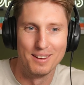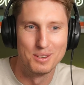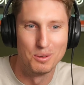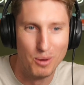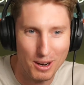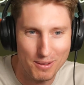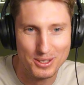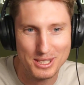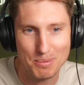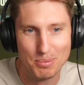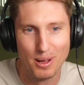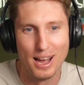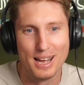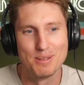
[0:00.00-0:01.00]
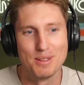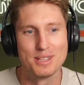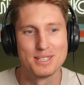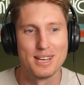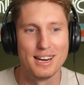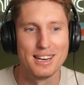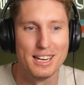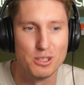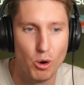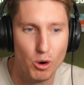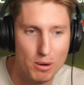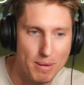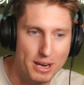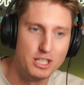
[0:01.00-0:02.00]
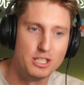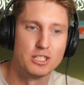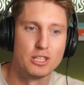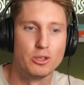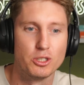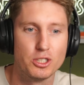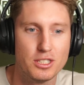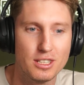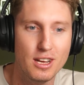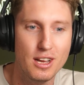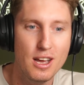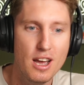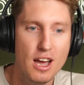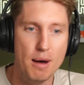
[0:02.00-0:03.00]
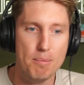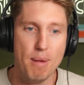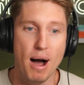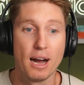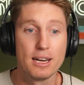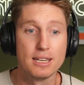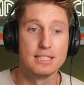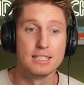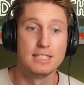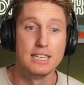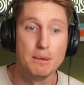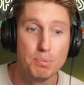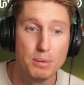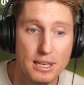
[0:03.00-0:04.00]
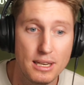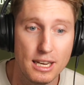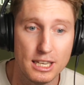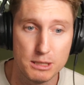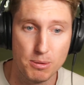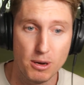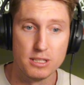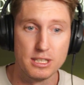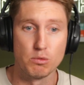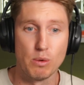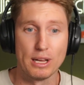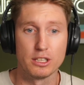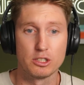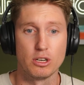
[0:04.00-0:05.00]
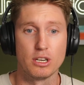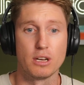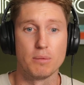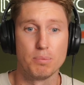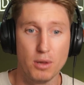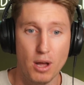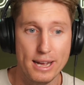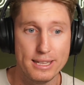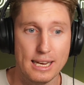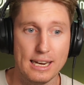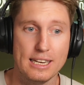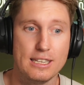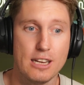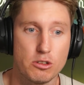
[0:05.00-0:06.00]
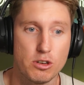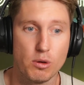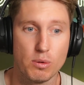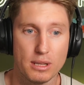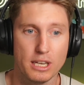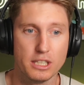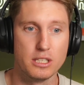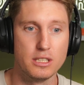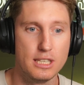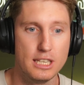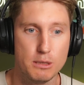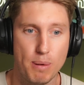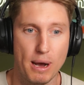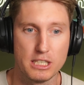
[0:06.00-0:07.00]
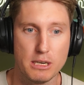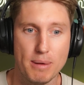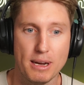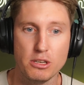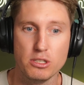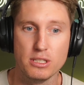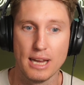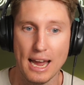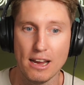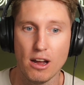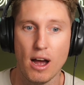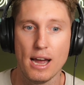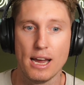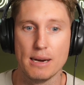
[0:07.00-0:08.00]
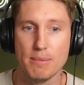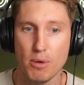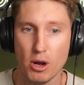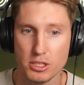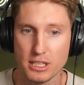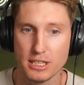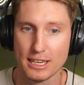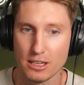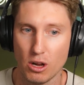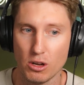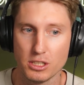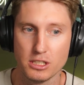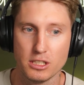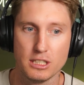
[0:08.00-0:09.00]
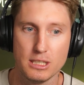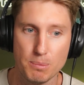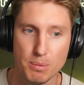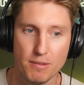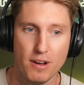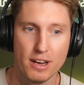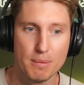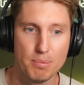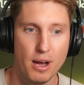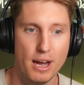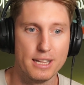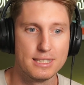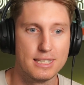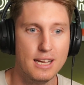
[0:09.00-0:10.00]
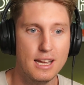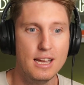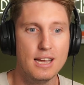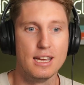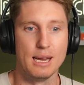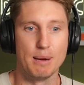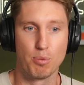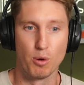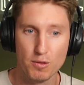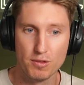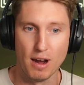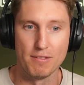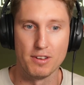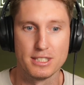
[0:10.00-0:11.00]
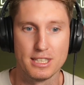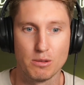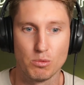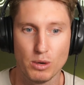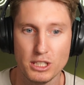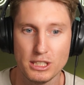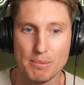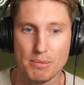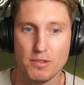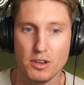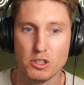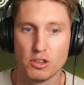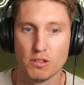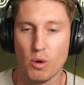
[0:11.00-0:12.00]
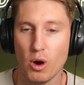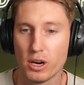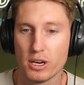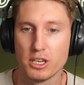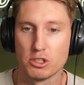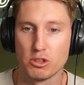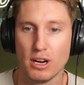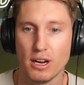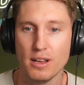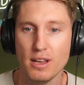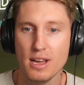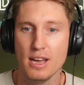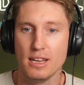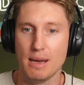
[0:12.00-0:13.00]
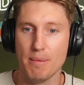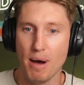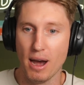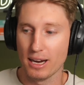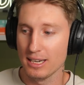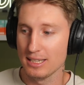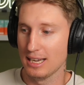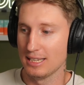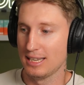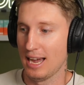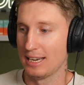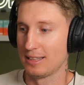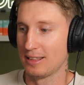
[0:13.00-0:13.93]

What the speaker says: workforce compliance with its cutting-edge automation solutions. Marcus is deeply experienced in regulatory compliance and industrial relations. He's passionate about using AI and emerging technologies to simplify compliance, improve governance, and reshape the future of work in Australia. Now, Marcus has had